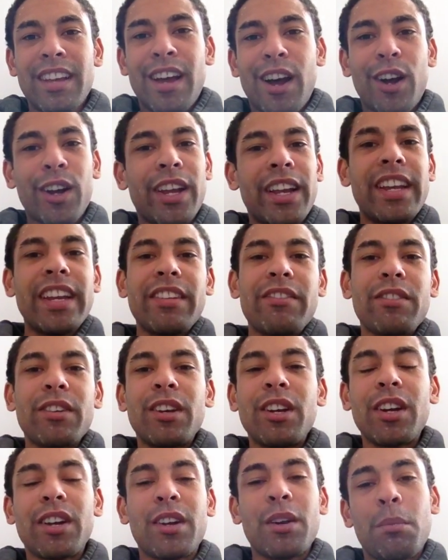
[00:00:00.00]
I couldn't even
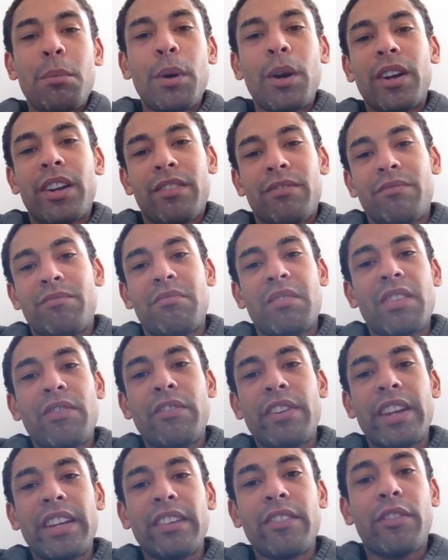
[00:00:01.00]
look at a book and
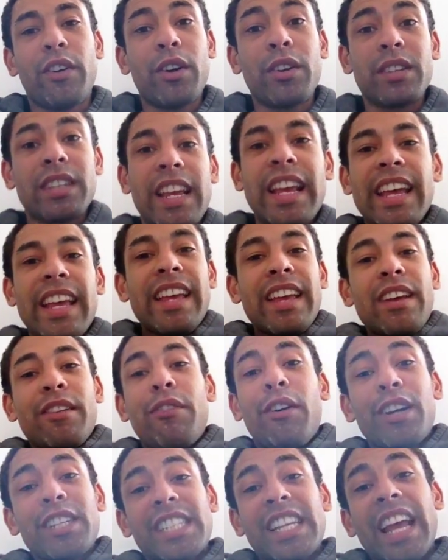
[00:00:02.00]
read. If
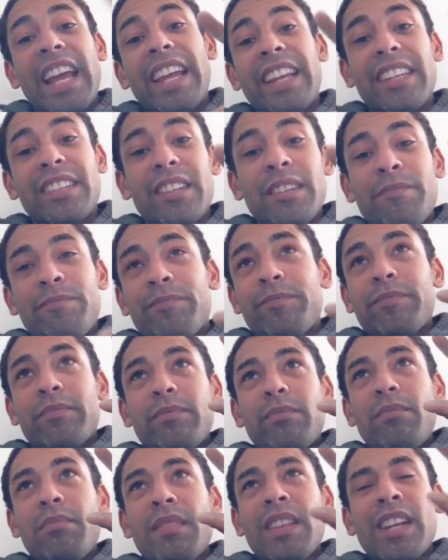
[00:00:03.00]
I stayed
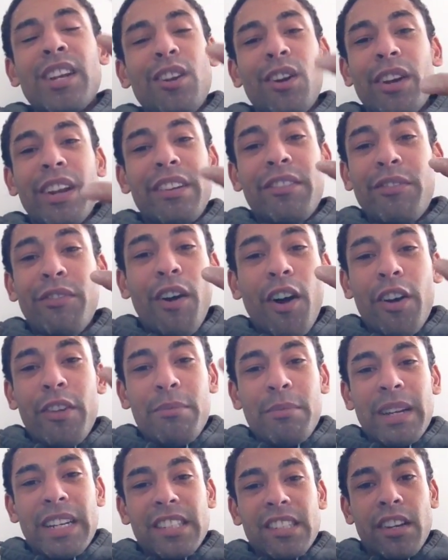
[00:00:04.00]
long enough,
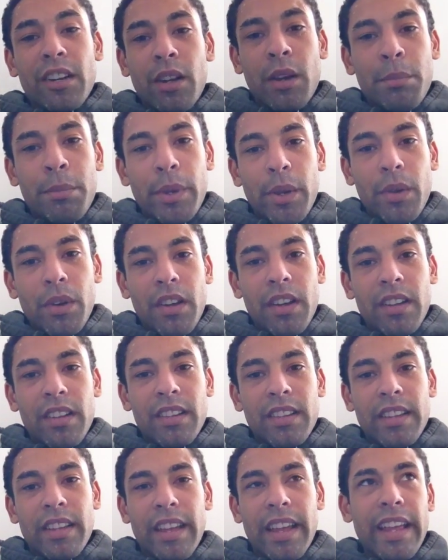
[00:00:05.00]
5 minutes on the computer,
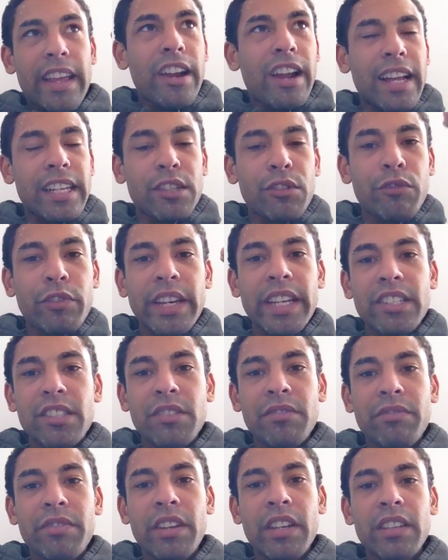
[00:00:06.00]
and I had to read
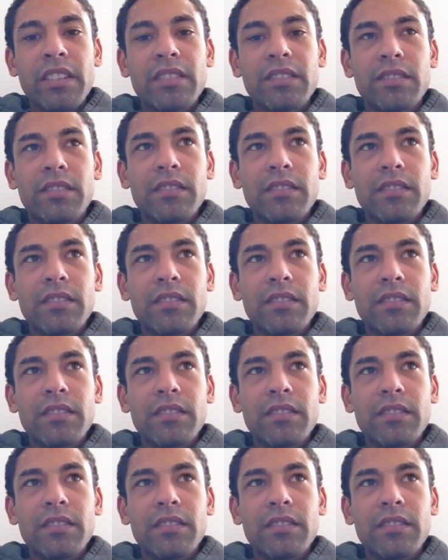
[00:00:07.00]
something,